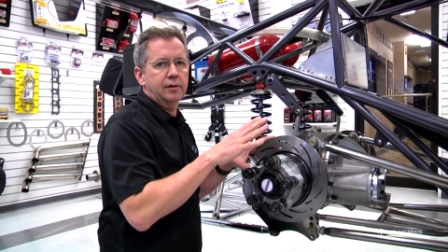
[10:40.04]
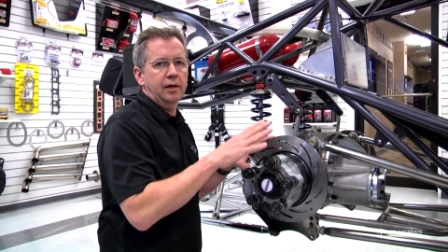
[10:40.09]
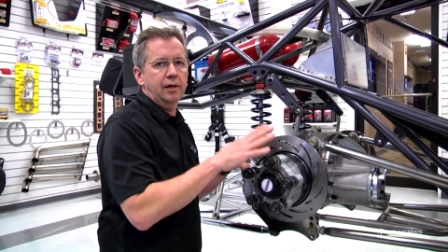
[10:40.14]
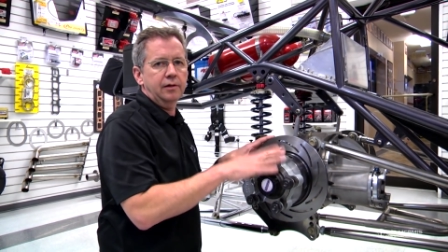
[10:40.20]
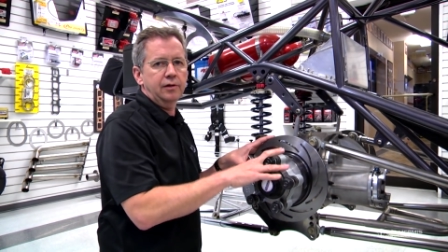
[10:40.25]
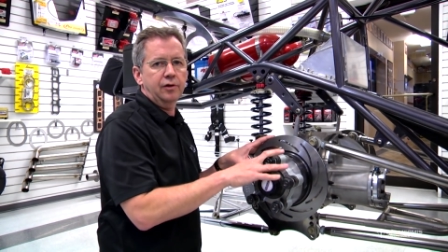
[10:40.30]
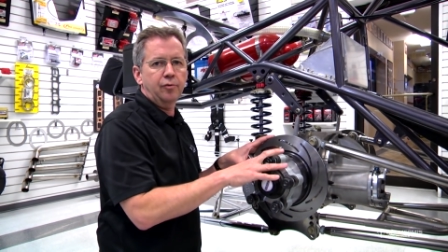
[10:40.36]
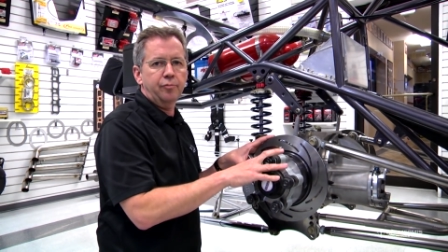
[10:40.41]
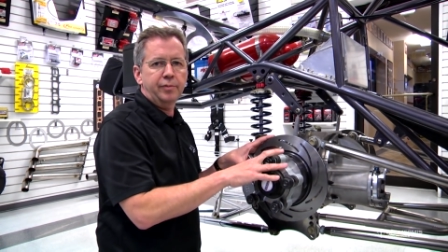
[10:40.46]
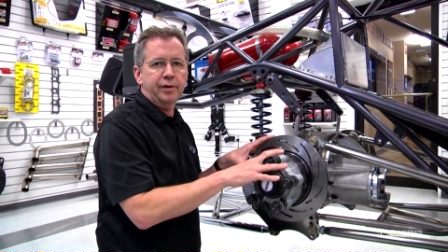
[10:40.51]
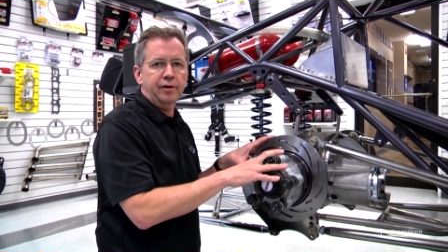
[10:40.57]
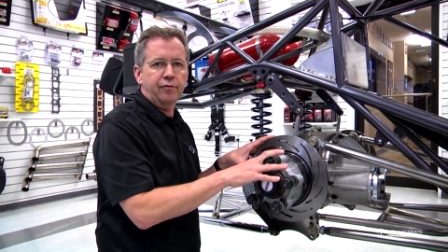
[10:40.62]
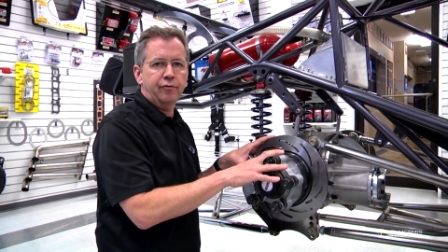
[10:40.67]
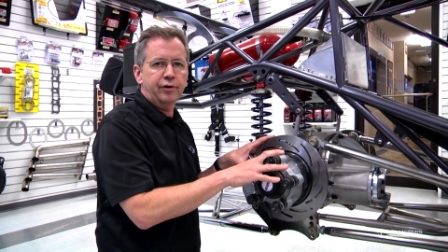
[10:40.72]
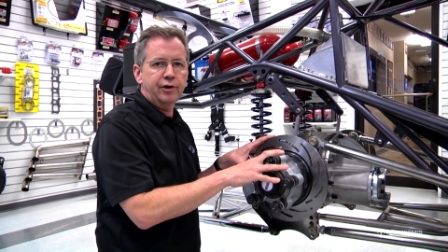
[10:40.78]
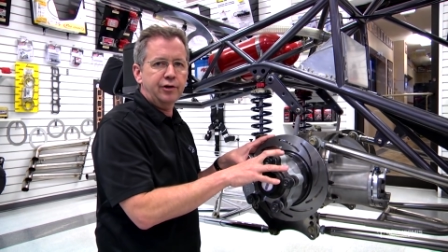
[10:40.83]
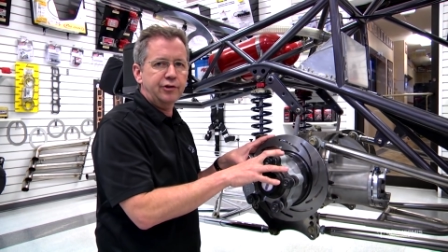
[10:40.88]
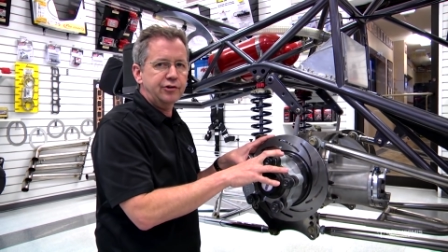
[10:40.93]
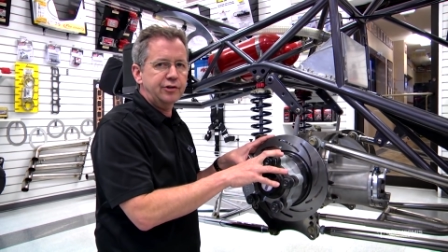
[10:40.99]
a little bit of
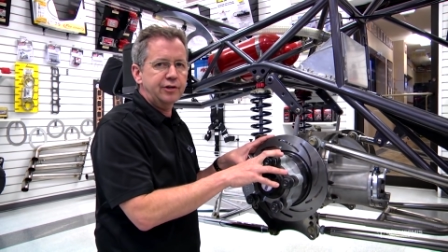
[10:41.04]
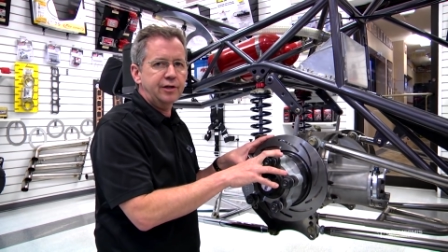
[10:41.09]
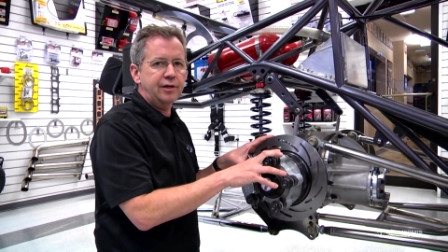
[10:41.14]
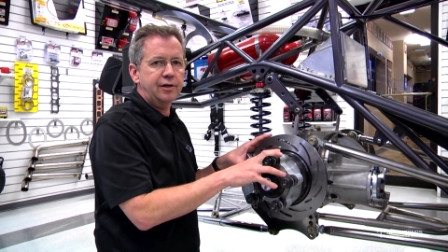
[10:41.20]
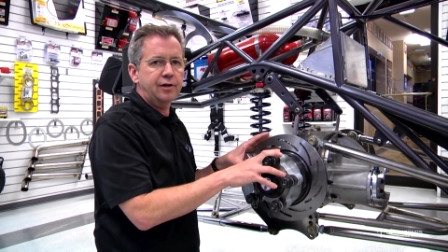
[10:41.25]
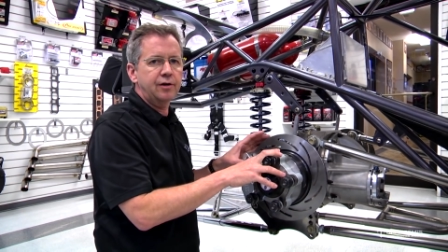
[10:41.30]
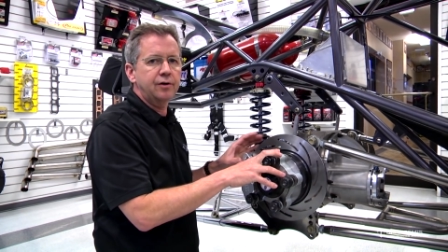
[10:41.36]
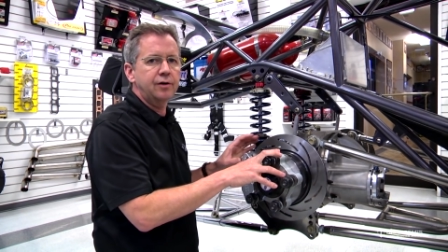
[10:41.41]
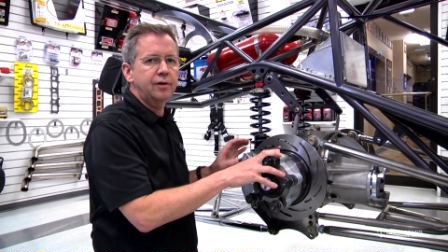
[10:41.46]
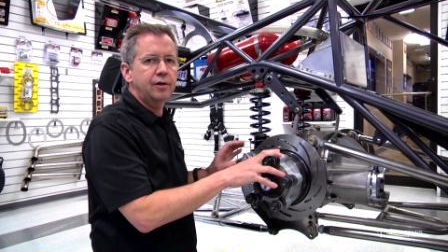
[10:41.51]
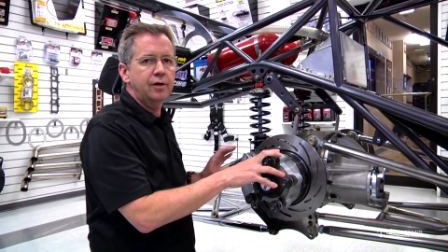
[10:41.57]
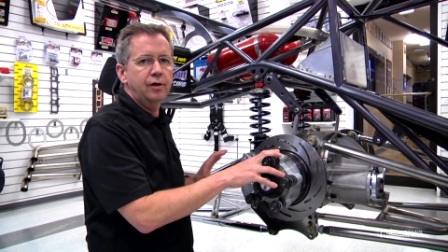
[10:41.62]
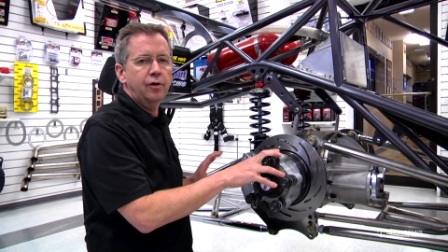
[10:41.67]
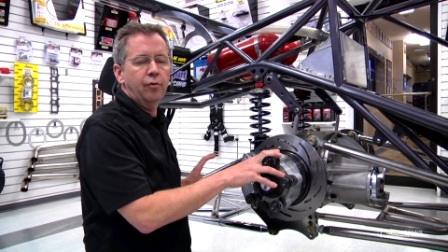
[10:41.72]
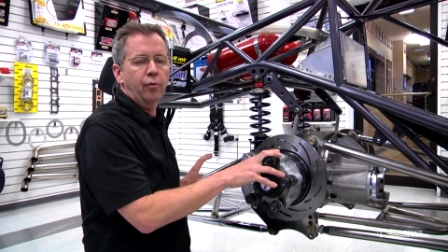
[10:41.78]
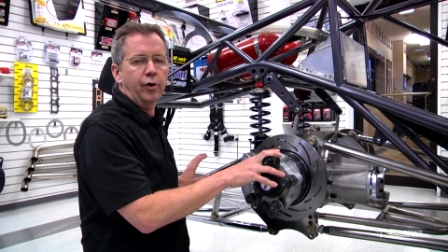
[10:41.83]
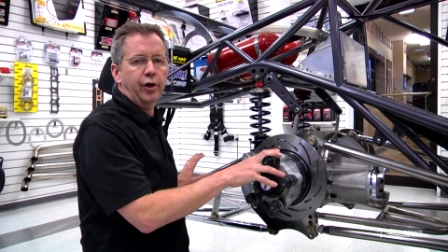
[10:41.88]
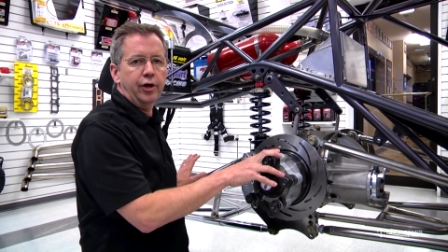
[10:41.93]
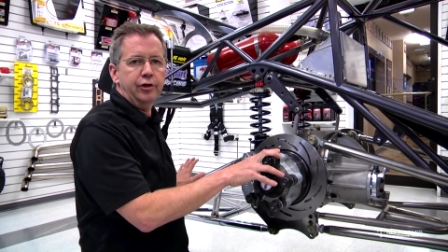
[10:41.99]
rear steer.
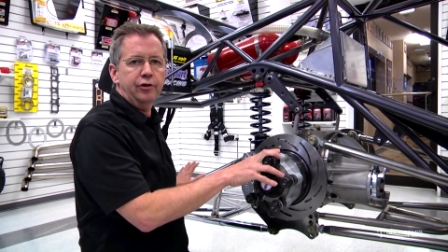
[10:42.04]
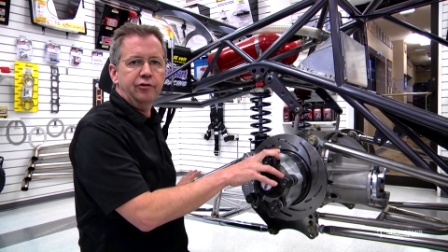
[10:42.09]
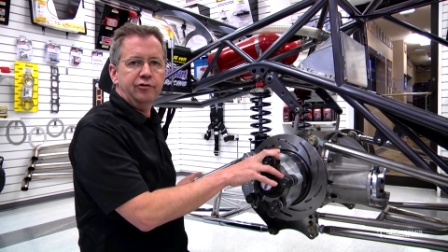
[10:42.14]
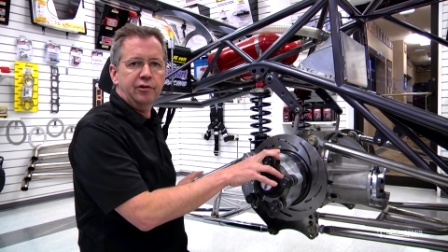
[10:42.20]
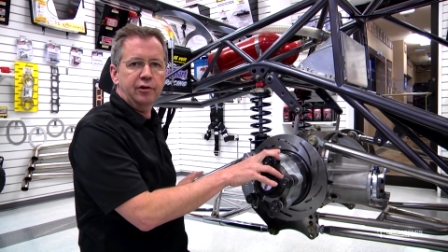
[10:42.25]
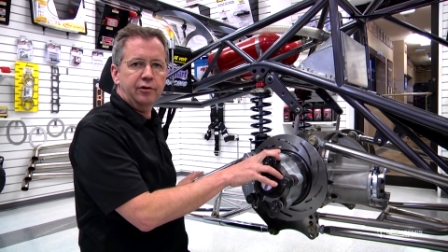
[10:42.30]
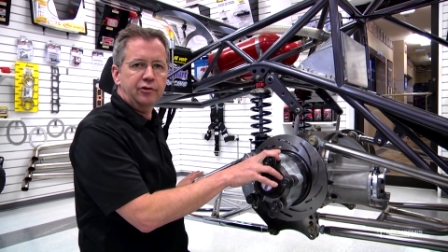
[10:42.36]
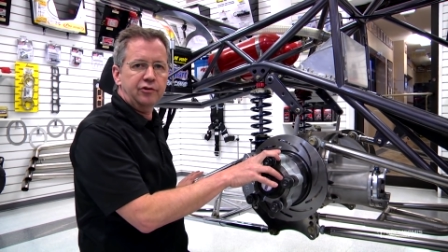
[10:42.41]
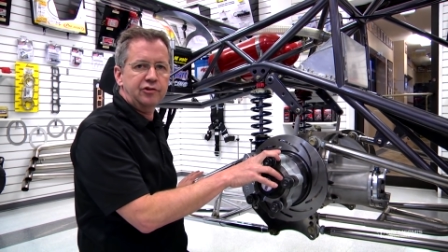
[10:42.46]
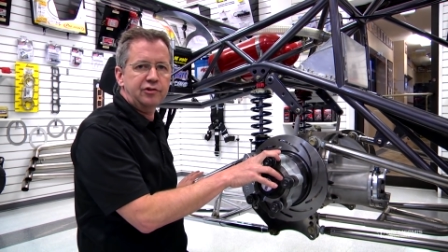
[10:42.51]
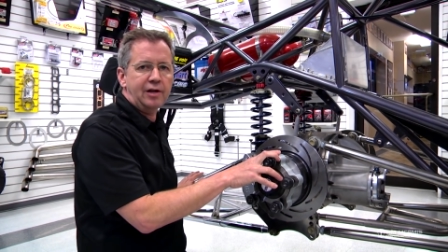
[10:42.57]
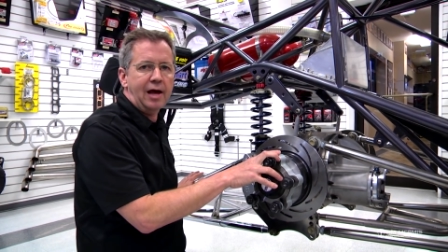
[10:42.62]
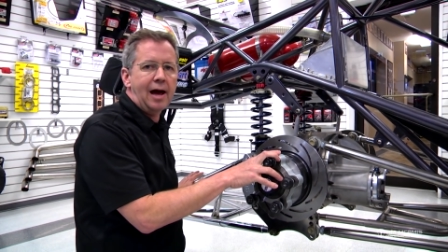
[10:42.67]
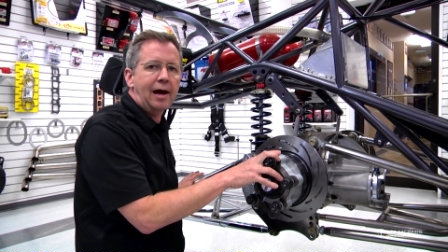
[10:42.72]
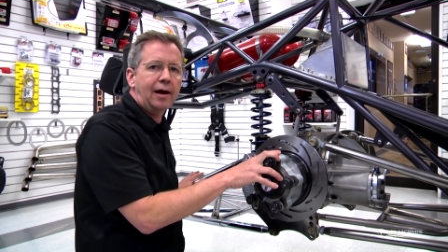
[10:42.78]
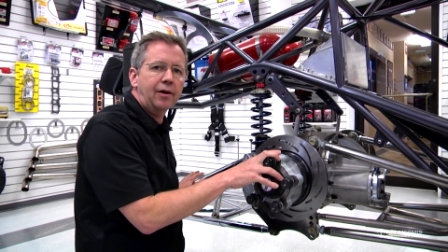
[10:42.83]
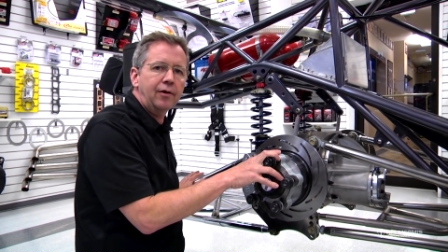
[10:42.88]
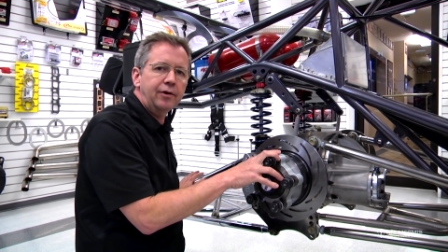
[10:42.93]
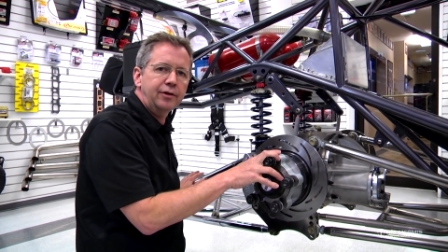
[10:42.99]
We're gonna use a little
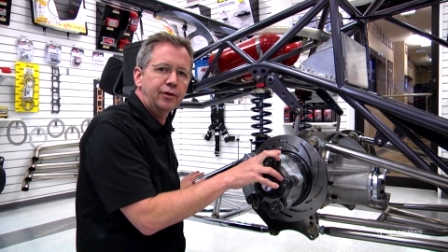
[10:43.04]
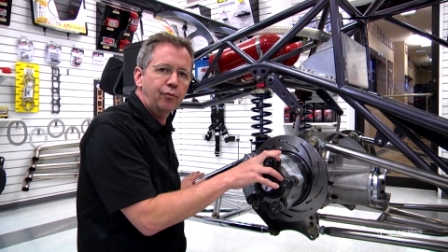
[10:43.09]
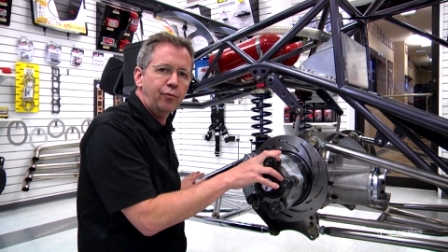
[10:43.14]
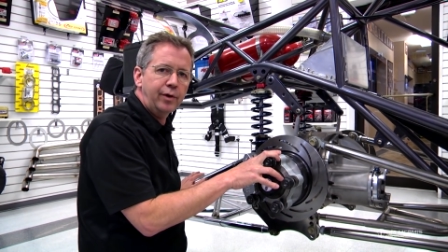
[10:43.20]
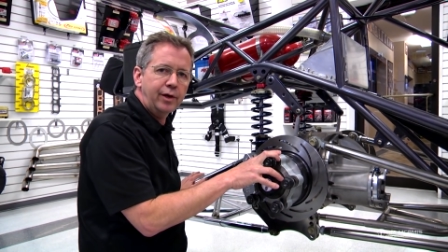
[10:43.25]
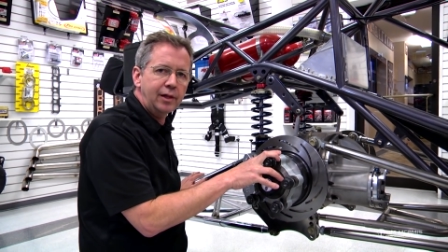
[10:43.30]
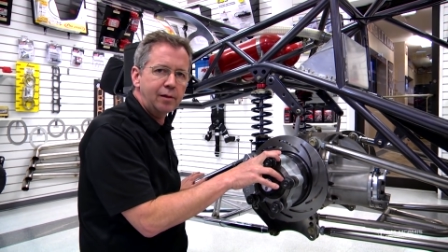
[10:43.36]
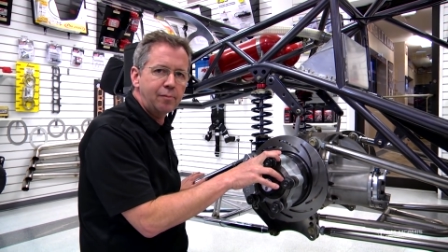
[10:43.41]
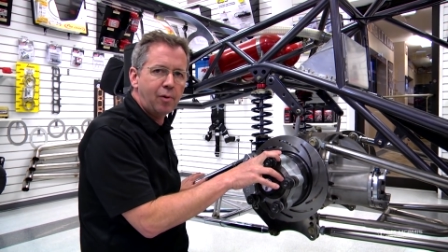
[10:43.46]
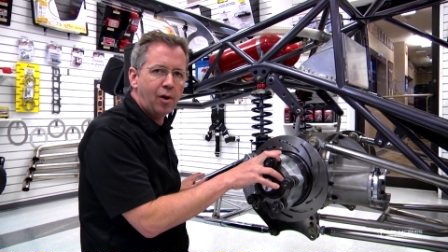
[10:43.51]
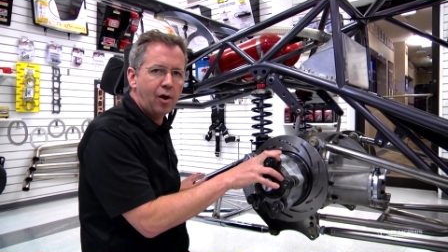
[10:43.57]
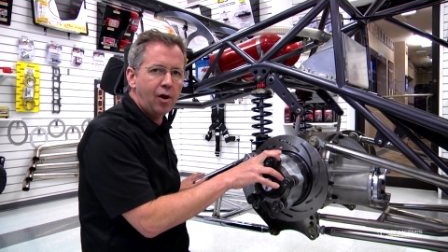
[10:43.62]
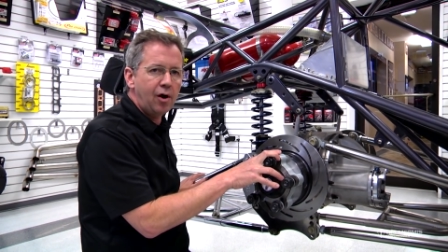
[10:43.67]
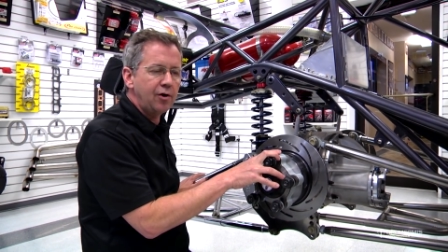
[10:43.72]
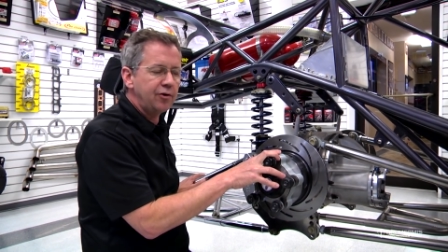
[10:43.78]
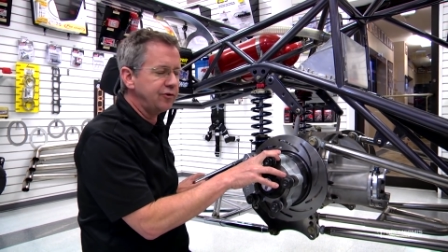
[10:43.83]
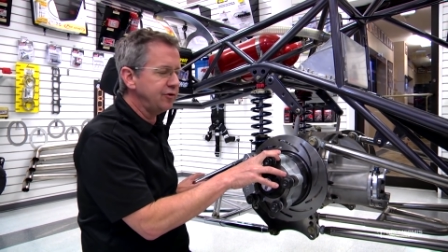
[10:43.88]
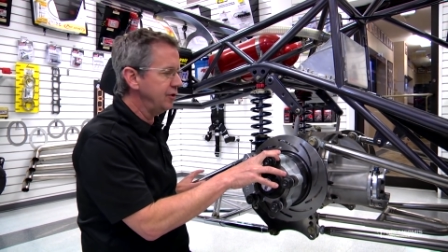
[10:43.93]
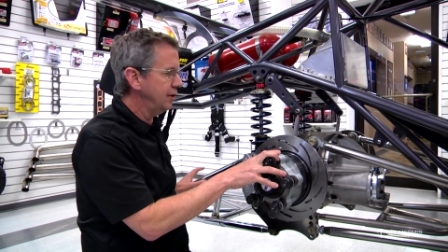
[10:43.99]
stagger in the wheelie
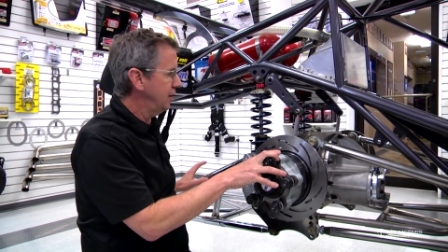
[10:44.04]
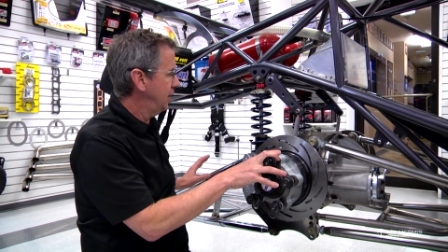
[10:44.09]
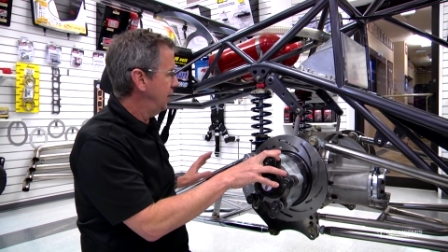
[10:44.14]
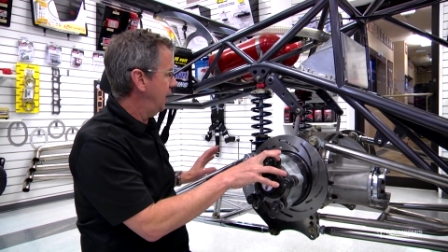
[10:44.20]
bars,